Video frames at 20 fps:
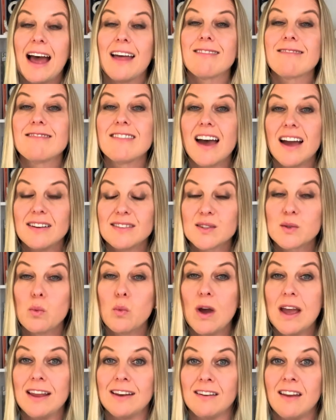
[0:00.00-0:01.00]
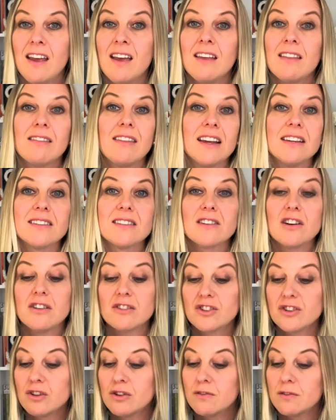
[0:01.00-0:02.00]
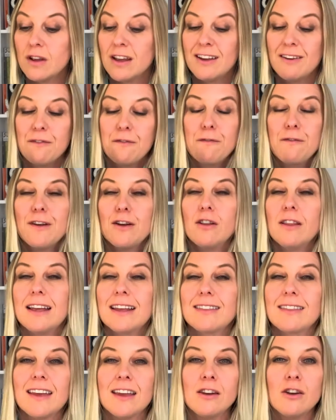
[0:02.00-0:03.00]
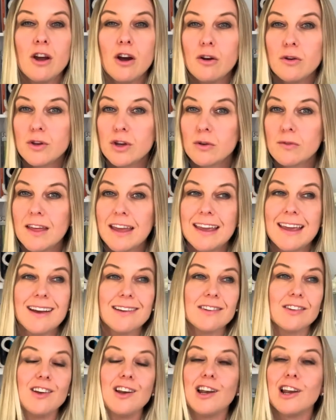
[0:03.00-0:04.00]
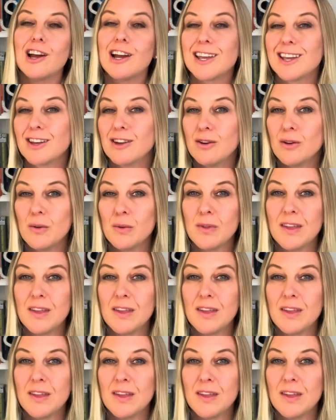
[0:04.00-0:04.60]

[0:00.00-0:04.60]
And that's when they start to feel like they know you, they get to like you,